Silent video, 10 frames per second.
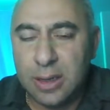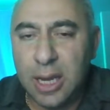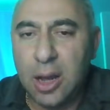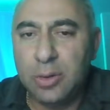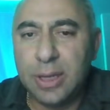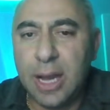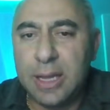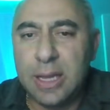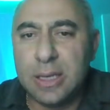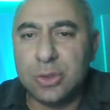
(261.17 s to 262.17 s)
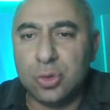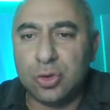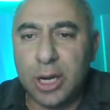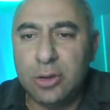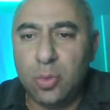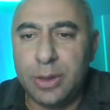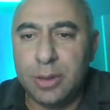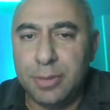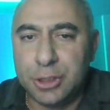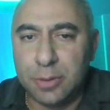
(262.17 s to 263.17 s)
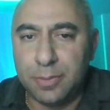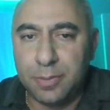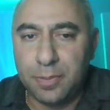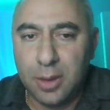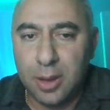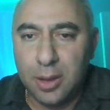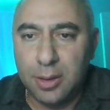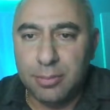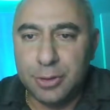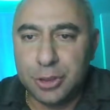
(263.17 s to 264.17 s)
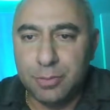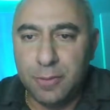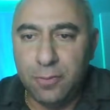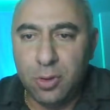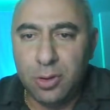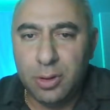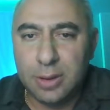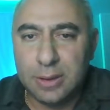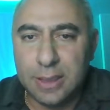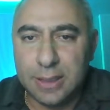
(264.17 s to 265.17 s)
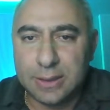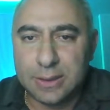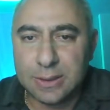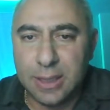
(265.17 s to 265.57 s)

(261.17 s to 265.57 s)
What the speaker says: Now the idea is to try to win the bishop. Bishop b4, takes.